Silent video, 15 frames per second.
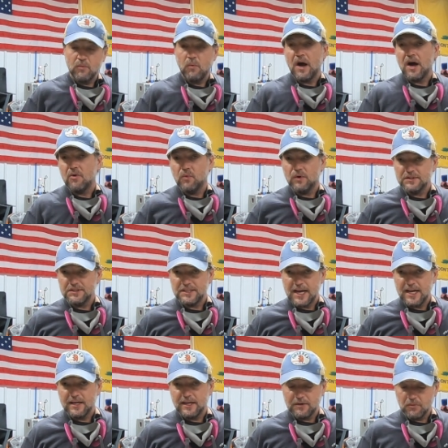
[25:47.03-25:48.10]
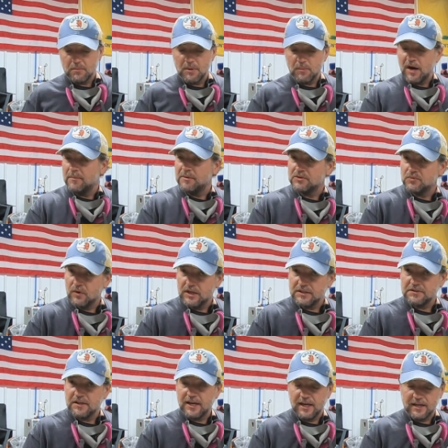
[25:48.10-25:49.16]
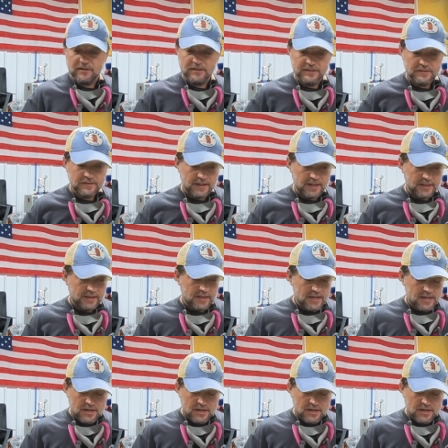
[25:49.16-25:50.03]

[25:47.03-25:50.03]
while we're sanding, remember how much rust I had on this tank,